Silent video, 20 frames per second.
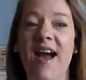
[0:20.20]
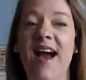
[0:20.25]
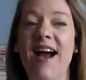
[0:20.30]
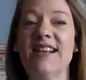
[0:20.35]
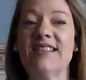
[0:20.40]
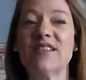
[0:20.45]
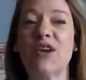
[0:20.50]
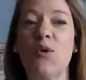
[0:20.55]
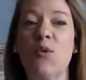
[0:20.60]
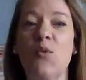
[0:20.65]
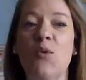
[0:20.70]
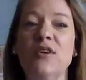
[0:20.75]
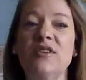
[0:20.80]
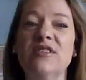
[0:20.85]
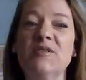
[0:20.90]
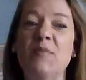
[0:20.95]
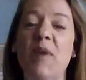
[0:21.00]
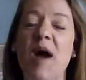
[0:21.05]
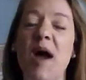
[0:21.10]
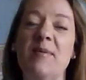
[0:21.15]
As our
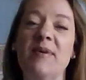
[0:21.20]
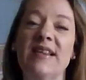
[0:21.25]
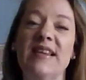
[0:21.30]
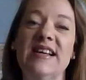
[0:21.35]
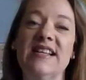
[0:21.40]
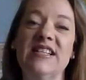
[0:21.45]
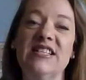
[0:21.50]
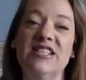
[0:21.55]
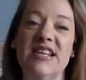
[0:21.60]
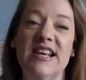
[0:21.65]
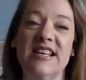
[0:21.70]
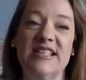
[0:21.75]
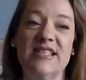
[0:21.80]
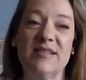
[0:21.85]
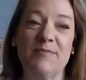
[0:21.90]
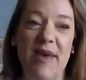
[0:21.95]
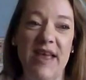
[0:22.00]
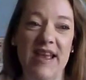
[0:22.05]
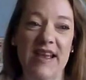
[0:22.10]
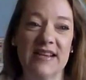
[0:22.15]
world's population
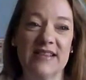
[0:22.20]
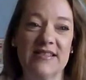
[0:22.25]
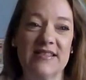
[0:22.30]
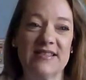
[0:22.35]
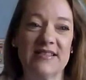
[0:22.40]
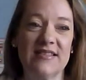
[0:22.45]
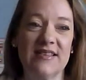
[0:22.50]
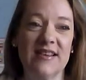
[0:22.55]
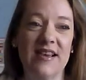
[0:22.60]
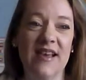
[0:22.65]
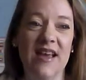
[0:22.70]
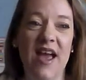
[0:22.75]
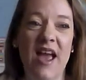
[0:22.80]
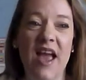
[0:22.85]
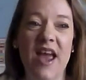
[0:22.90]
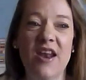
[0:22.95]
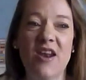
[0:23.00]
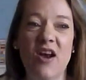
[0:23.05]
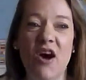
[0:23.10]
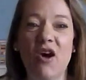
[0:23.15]
expands
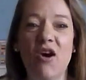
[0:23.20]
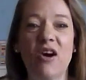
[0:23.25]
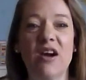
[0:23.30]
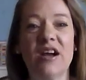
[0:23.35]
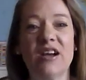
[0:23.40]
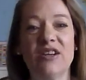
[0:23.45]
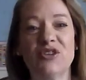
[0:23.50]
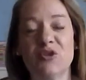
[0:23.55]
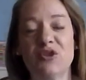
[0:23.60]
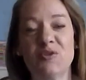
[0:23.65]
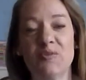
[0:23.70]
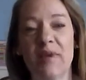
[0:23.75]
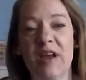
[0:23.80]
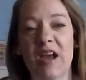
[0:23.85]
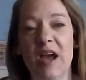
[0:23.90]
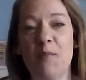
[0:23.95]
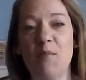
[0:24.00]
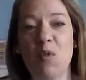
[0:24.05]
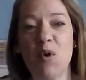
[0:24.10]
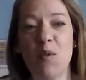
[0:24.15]
and all countries
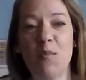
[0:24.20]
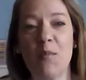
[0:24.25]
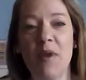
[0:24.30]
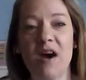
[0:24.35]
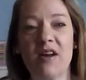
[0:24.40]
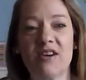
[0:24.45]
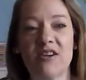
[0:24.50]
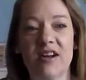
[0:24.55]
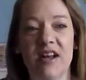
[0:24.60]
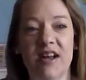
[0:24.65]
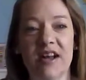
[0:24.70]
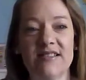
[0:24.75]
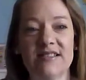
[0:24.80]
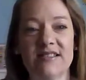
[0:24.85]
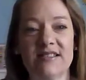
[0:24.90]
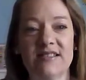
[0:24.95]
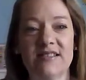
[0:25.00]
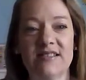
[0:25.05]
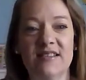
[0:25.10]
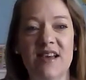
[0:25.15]
become more
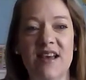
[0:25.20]
modernized,